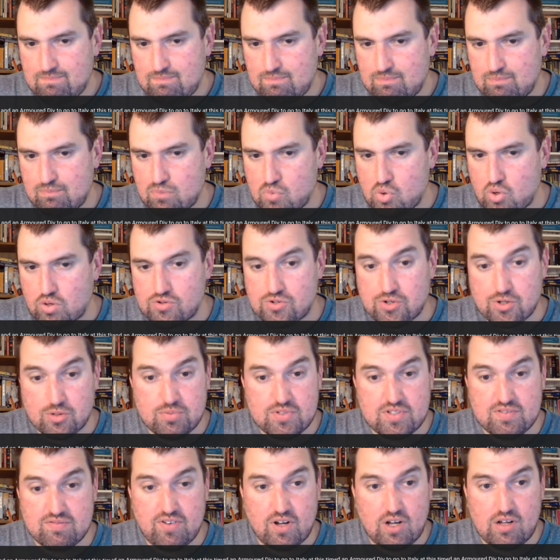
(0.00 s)
more
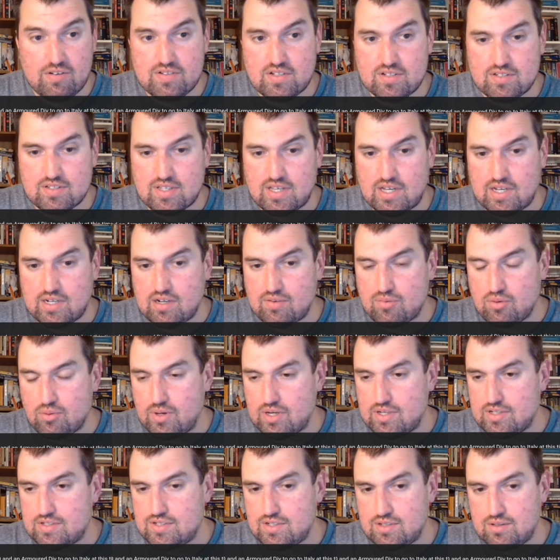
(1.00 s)
troops involved because King never
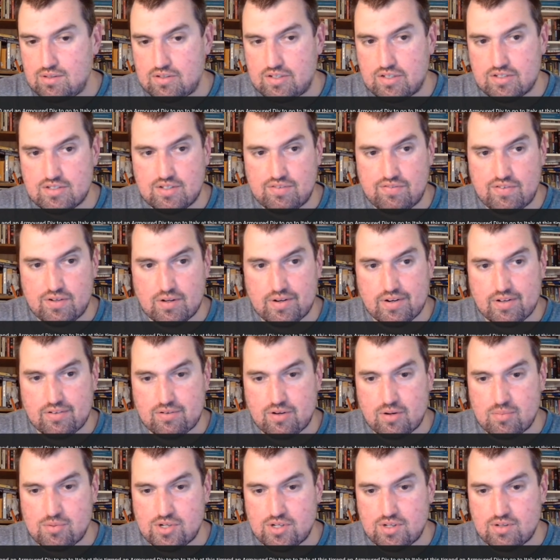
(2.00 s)
wanted to because he feared
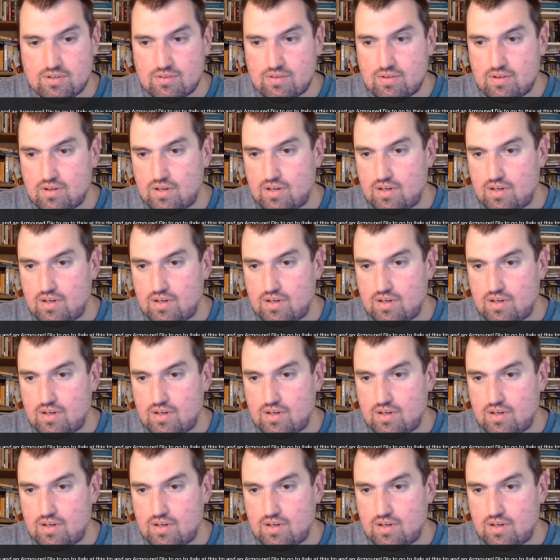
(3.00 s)
conscription.